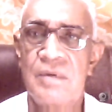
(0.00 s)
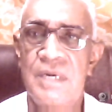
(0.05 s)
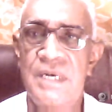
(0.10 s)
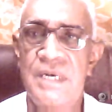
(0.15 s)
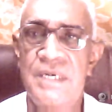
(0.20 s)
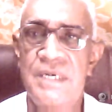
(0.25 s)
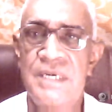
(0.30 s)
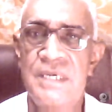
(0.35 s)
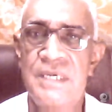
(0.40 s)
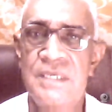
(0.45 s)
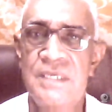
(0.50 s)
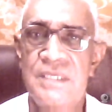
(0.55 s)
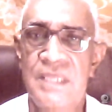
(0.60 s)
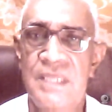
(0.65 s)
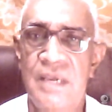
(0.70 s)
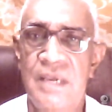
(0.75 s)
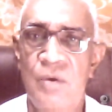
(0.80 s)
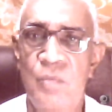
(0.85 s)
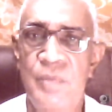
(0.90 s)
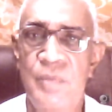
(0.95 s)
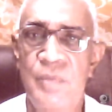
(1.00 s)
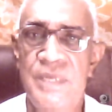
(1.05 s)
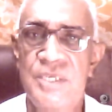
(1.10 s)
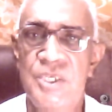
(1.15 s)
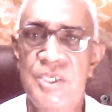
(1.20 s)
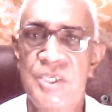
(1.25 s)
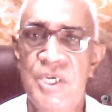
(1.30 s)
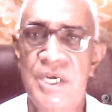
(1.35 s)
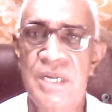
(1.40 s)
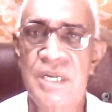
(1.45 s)
contents have been
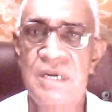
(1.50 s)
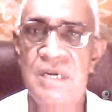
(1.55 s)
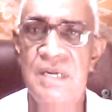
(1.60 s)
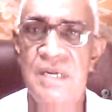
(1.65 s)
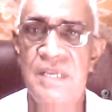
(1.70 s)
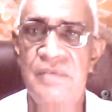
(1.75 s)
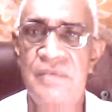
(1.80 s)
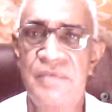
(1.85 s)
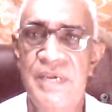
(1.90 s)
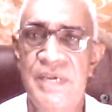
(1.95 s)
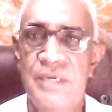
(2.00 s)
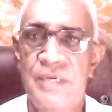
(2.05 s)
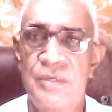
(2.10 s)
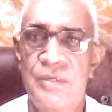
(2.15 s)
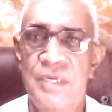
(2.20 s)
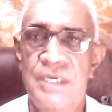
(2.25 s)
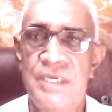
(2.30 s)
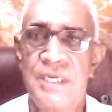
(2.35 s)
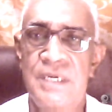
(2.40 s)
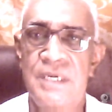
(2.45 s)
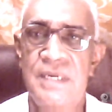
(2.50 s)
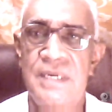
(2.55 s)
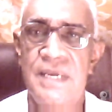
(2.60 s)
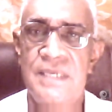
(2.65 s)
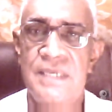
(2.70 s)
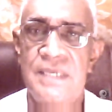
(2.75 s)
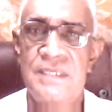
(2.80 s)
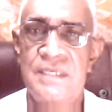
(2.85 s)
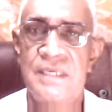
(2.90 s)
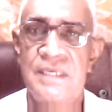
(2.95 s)
suddenly evacuated,
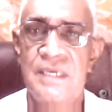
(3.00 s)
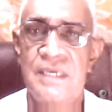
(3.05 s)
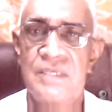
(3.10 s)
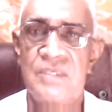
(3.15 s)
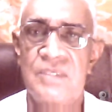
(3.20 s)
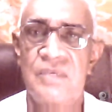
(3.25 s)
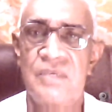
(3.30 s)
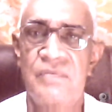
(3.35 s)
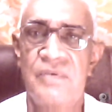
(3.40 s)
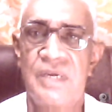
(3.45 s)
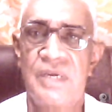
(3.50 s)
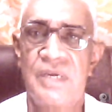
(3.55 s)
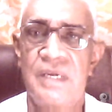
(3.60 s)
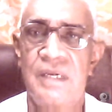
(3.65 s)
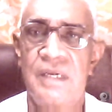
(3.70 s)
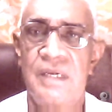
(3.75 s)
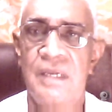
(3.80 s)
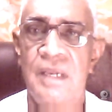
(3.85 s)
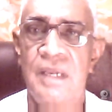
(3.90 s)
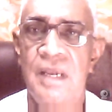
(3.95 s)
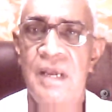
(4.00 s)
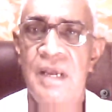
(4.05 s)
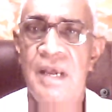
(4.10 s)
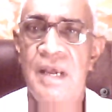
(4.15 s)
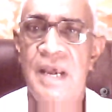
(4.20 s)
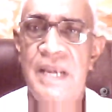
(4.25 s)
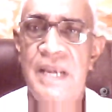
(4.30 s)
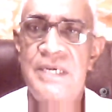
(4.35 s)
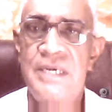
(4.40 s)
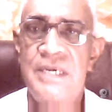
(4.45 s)
as in case of
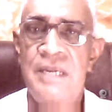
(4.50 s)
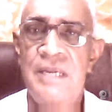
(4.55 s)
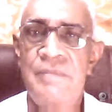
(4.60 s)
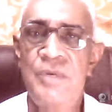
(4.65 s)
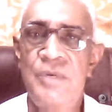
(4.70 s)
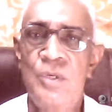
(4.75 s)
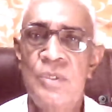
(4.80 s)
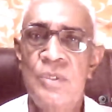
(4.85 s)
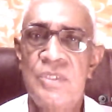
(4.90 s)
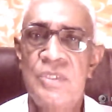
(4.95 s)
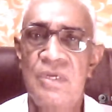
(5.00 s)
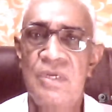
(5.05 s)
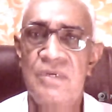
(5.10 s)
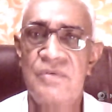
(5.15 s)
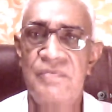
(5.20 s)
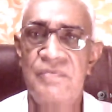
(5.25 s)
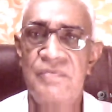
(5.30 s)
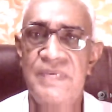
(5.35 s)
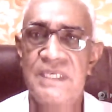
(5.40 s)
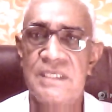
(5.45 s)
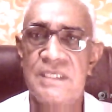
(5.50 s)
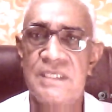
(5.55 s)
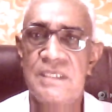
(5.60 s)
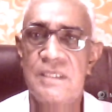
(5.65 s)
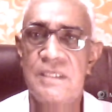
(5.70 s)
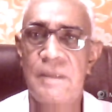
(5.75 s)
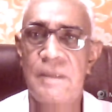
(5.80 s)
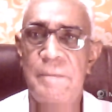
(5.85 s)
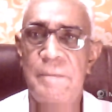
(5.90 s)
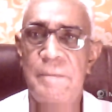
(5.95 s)
hydramnios or twins.
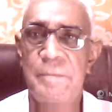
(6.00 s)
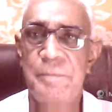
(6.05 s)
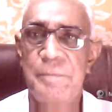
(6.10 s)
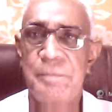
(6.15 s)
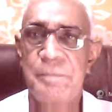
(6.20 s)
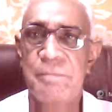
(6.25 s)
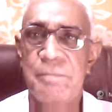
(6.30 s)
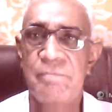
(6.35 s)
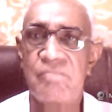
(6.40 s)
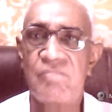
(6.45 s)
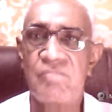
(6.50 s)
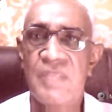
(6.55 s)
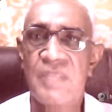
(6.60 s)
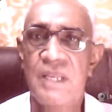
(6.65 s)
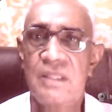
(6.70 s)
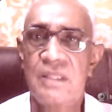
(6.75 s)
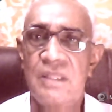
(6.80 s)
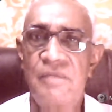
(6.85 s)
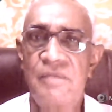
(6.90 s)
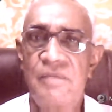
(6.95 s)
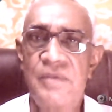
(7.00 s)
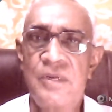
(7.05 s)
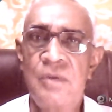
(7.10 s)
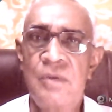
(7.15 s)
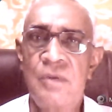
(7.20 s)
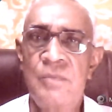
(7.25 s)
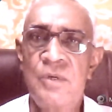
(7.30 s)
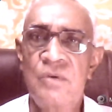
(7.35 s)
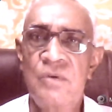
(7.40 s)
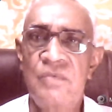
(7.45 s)
The
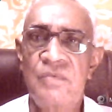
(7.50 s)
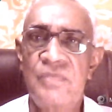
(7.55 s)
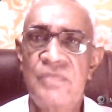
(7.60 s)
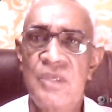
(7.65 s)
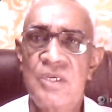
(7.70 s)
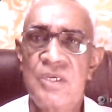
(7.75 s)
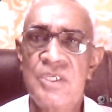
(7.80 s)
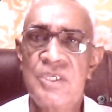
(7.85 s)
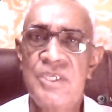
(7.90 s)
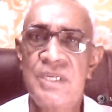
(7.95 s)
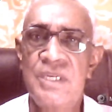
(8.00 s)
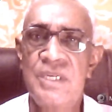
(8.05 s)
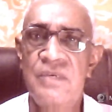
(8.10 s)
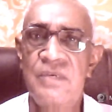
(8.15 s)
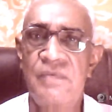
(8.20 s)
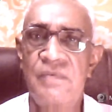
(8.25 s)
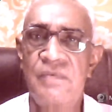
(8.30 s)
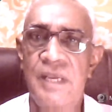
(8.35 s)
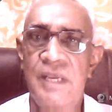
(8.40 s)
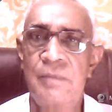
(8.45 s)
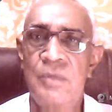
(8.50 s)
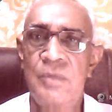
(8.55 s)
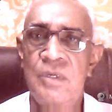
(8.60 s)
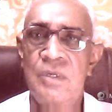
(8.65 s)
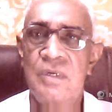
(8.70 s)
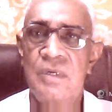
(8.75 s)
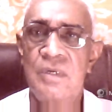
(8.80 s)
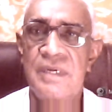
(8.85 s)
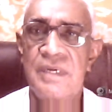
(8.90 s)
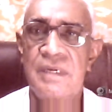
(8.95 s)
phenomena of third stage of labor
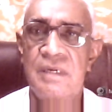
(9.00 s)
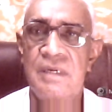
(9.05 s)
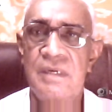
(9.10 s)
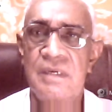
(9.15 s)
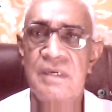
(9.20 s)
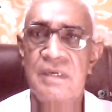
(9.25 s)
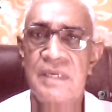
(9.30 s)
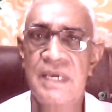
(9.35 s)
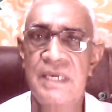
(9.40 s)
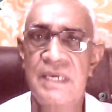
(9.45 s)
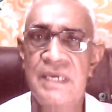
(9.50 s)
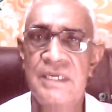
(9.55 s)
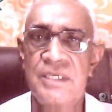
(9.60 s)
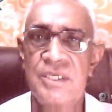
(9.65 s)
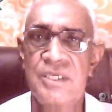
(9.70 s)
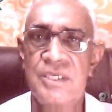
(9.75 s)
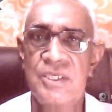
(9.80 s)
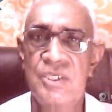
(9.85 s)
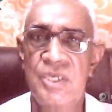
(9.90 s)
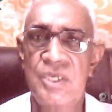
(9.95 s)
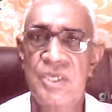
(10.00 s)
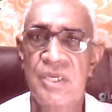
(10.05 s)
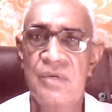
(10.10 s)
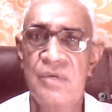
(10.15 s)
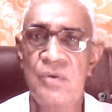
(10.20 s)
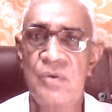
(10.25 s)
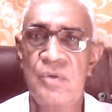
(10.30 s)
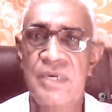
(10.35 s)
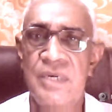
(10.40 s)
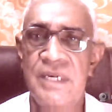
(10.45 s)
or characteristic
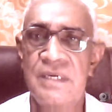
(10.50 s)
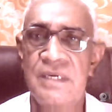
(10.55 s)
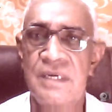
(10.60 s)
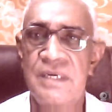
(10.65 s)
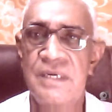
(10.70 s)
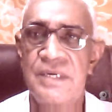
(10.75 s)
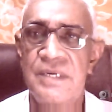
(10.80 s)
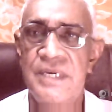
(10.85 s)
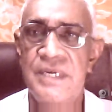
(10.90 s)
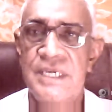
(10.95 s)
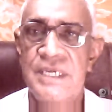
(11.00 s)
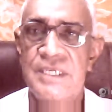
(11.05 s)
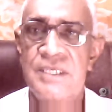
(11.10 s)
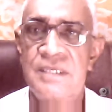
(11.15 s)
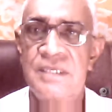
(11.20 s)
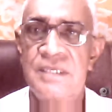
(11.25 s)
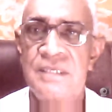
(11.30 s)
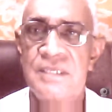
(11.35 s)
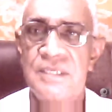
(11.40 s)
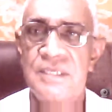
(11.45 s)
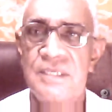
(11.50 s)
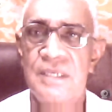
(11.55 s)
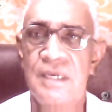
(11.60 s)
uterine contraction,